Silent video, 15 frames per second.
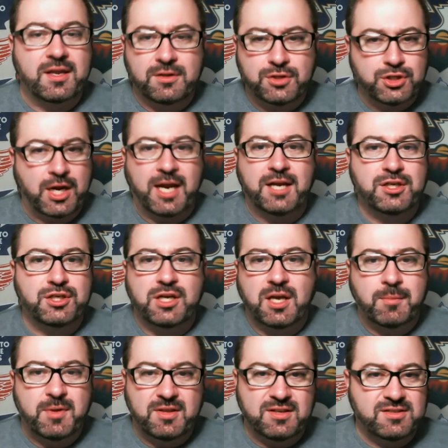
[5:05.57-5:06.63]
and changing.
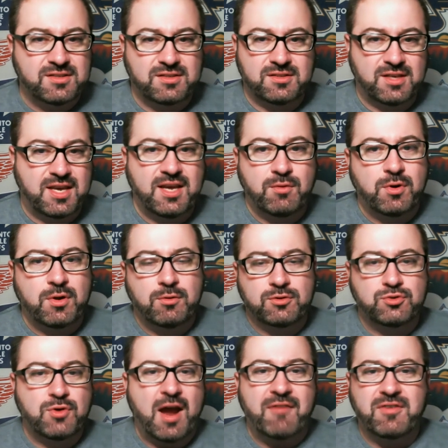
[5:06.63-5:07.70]
I mean, this kid when he
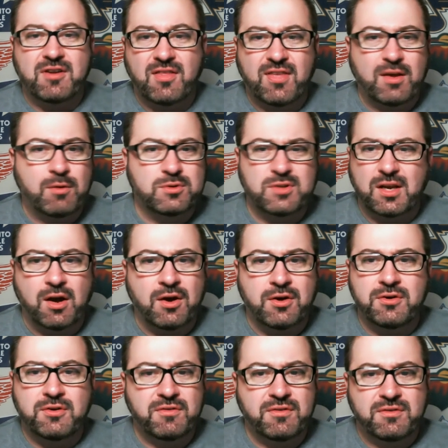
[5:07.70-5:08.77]
was drafted, I think was like
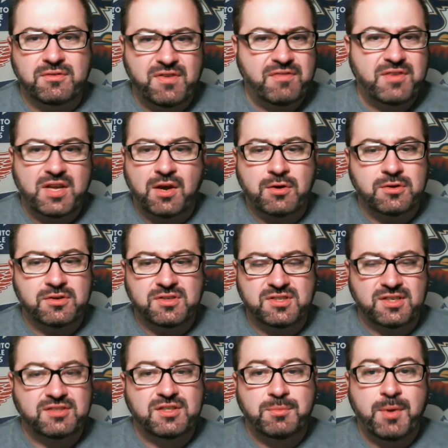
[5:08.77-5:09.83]
150,
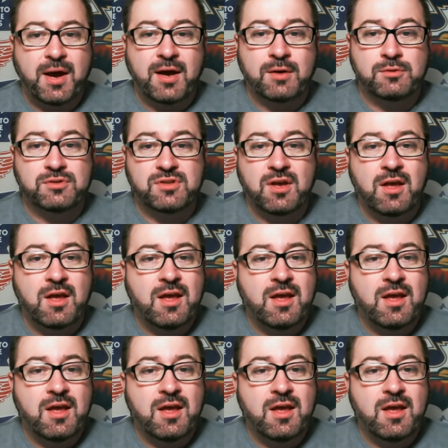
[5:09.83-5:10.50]
160 pounds.